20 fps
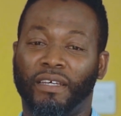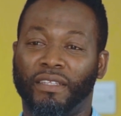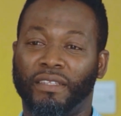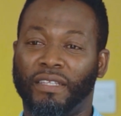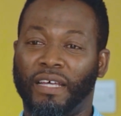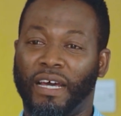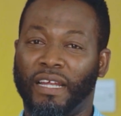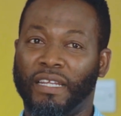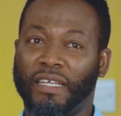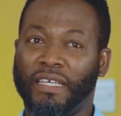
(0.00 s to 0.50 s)

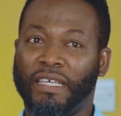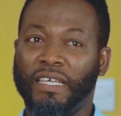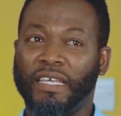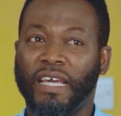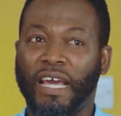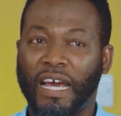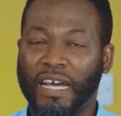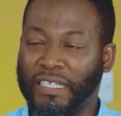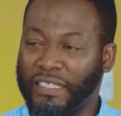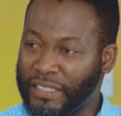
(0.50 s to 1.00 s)
that he
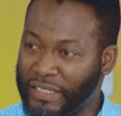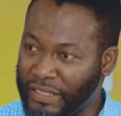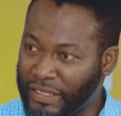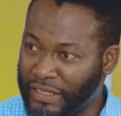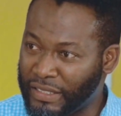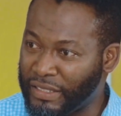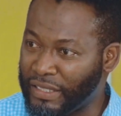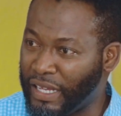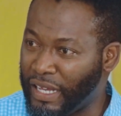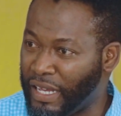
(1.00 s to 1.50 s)

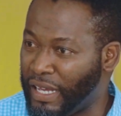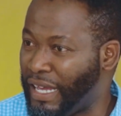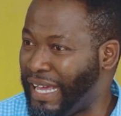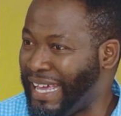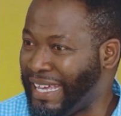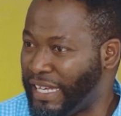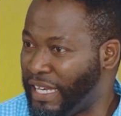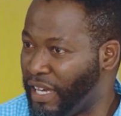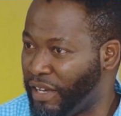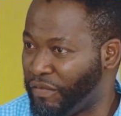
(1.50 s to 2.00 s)
has
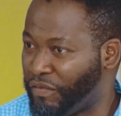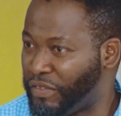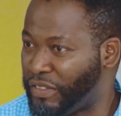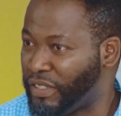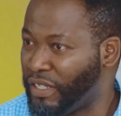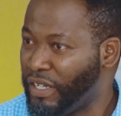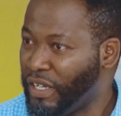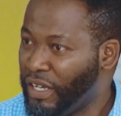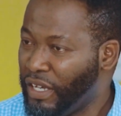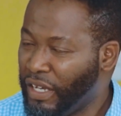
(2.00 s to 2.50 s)
a
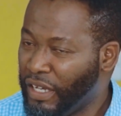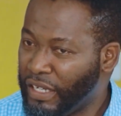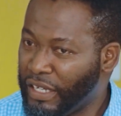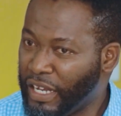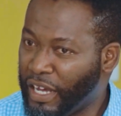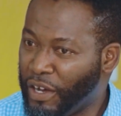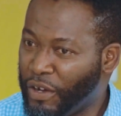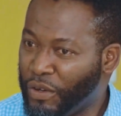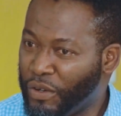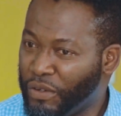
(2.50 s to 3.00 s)
gift.
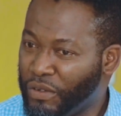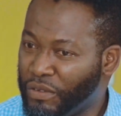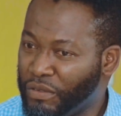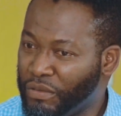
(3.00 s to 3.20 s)
Now,